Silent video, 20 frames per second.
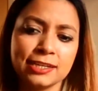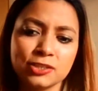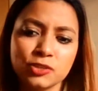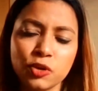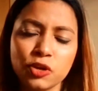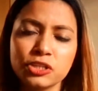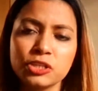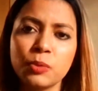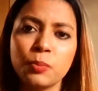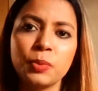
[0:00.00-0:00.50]
it
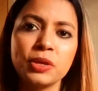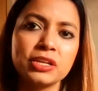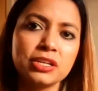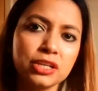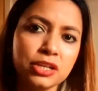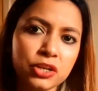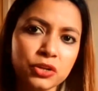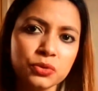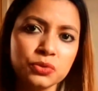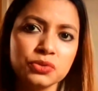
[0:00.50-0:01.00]
got a
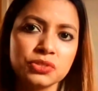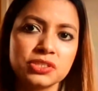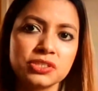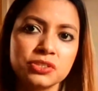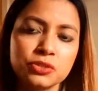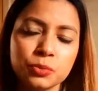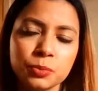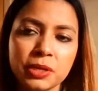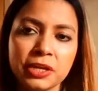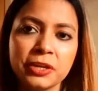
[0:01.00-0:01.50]
bit
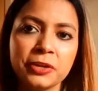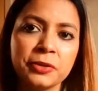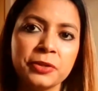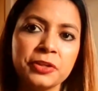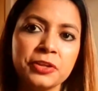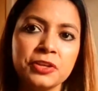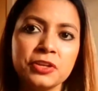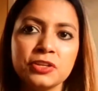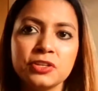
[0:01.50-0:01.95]
loose to me.